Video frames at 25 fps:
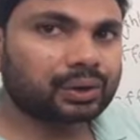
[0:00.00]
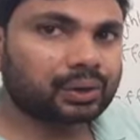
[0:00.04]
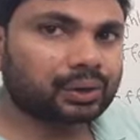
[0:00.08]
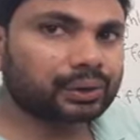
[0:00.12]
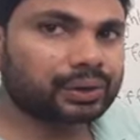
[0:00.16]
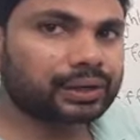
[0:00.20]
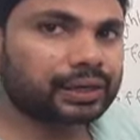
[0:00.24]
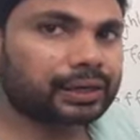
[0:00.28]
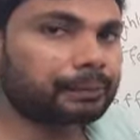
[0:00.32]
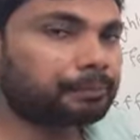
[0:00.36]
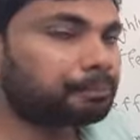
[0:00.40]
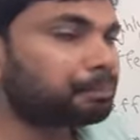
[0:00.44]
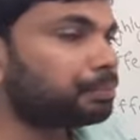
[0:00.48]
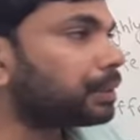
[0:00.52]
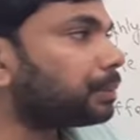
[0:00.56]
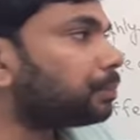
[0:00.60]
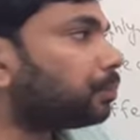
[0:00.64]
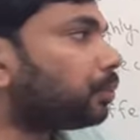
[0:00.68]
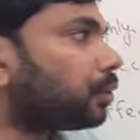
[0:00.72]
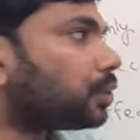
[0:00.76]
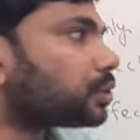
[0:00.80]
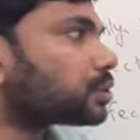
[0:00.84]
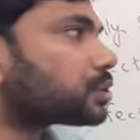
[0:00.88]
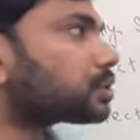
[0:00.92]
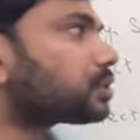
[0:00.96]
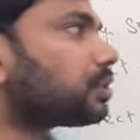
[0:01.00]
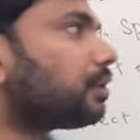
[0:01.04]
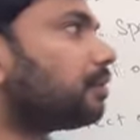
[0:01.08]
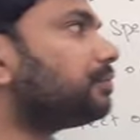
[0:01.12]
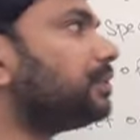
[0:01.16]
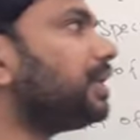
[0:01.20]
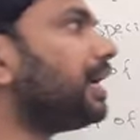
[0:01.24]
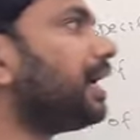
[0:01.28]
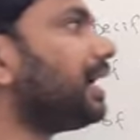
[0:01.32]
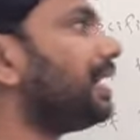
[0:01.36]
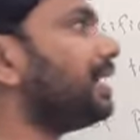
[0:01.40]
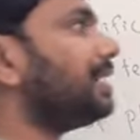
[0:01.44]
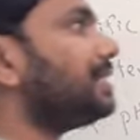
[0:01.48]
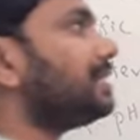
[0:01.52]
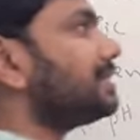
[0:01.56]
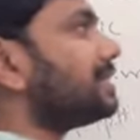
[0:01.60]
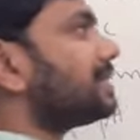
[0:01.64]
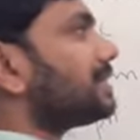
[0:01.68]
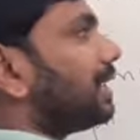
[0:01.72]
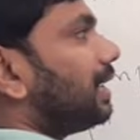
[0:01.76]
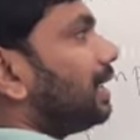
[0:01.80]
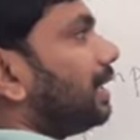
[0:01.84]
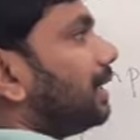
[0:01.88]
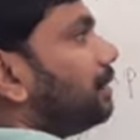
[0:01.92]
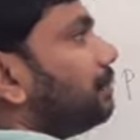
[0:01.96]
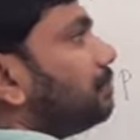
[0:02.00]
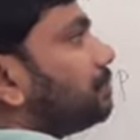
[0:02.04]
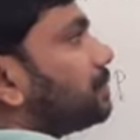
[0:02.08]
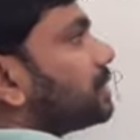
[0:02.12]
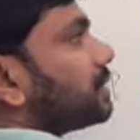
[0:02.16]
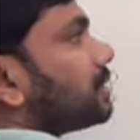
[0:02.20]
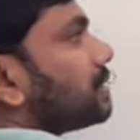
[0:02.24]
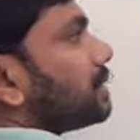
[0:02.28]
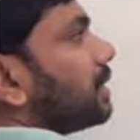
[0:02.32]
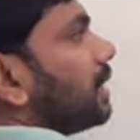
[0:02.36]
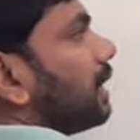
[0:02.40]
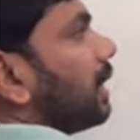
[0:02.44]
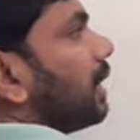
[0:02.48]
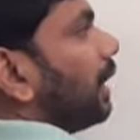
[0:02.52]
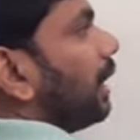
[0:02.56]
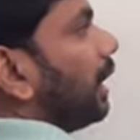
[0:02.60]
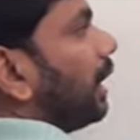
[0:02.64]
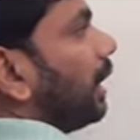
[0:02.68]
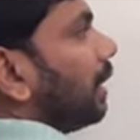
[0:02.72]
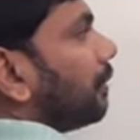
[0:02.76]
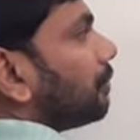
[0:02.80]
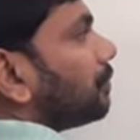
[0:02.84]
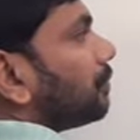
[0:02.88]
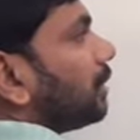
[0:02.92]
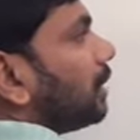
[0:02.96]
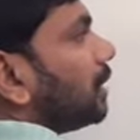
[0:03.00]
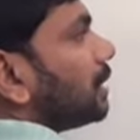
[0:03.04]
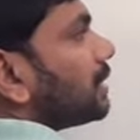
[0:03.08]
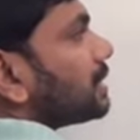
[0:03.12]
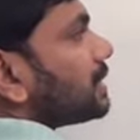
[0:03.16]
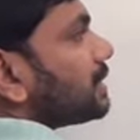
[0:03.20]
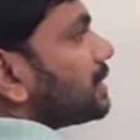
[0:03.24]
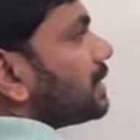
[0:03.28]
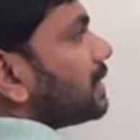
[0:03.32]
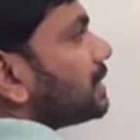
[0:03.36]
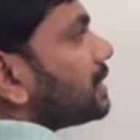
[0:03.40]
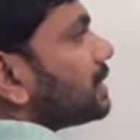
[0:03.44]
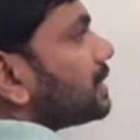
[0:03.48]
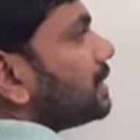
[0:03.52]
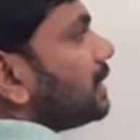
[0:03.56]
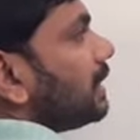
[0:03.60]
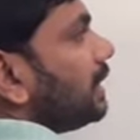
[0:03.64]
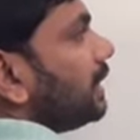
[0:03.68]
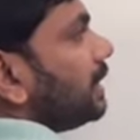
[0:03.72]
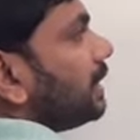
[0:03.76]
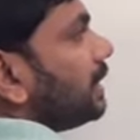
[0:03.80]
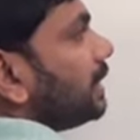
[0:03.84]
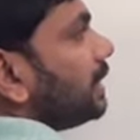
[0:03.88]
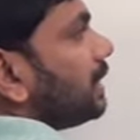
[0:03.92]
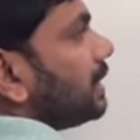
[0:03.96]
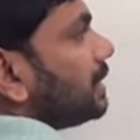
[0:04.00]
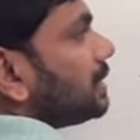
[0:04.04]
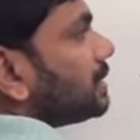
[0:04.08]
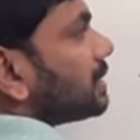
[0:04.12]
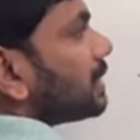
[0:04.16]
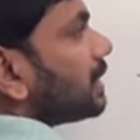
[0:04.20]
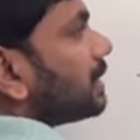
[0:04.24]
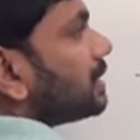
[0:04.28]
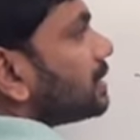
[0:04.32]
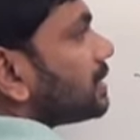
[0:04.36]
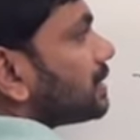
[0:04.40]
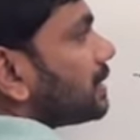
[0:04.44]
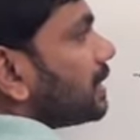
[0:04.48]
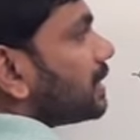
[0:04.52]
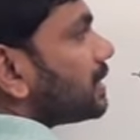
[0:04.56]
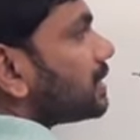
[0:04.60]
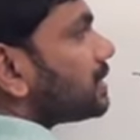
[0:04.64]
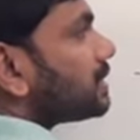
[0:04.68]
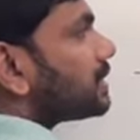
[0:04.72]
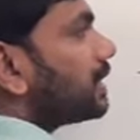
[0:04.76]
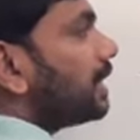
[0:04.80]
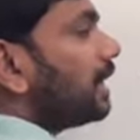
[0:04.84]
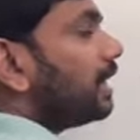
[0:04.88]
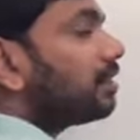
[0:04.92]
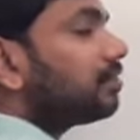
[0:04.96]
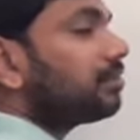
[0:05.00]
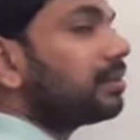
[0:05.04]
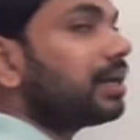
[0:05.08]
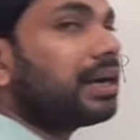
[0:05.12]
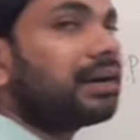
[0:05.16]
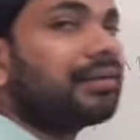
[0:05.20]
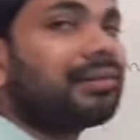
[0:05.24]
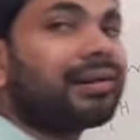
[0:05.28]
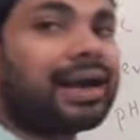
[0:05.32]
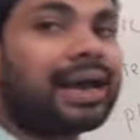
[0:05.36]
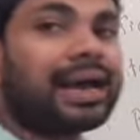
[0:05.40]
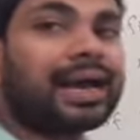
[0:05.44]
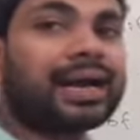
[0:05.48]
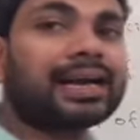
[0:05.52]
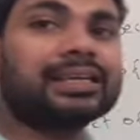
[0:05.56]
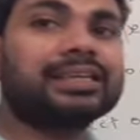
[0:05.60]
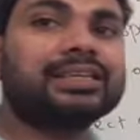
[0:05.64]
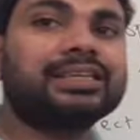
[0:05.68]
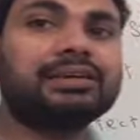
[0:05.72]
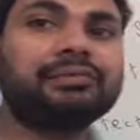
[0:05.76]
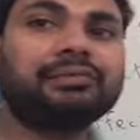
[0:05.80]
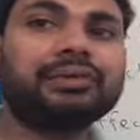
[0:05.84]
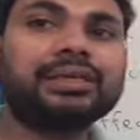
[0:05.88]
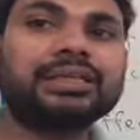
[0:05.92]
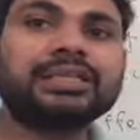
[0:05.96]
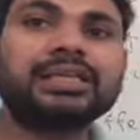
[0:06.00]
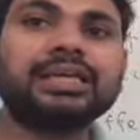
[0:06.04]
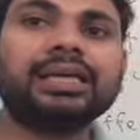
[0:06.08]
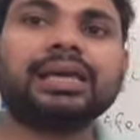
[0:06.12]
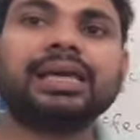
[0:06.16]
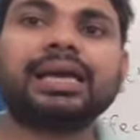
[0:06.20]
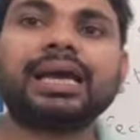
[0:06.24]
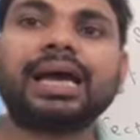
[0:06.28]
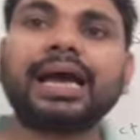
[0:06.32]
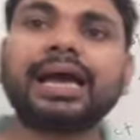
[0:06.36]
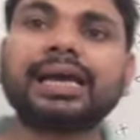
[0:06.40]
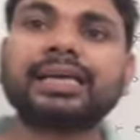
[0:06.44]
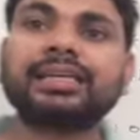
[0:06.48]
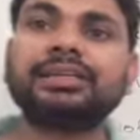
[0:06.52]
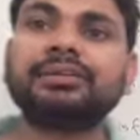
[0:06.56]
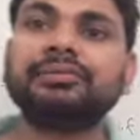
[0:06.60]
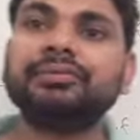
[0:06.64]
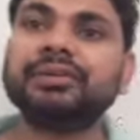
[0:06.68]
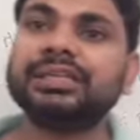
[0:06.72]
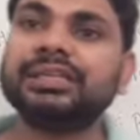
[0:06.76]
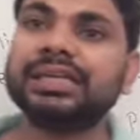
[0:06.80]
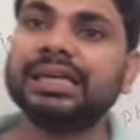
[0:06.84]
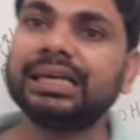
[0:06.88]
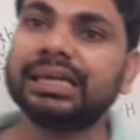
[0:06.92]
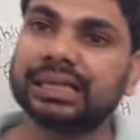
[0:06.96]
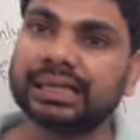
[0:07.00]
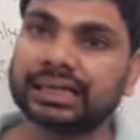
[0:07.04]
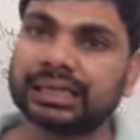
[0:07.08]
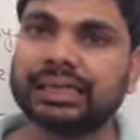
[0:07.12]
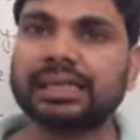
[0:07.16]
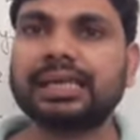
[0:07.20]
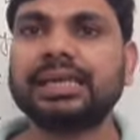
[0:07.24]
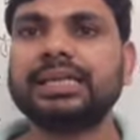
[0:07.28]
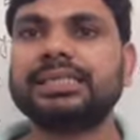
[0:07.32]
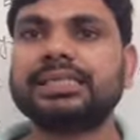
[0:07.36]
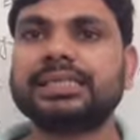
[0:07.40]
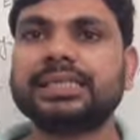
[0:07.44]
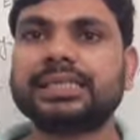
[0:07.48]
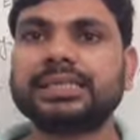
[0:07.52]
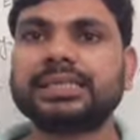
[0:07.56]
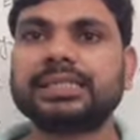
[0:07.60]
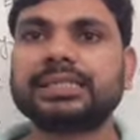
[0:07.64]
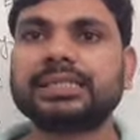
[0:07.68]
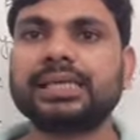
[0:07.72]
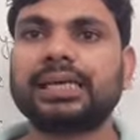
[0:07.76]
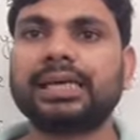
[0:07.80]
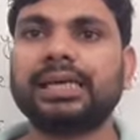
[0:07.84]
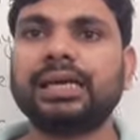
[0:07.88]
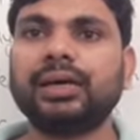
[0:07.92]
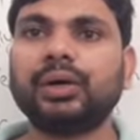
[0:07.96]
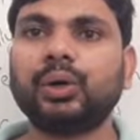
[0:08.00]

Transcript: Okay, most of the enzymes after 60 degrees Celsius, their activity decreases.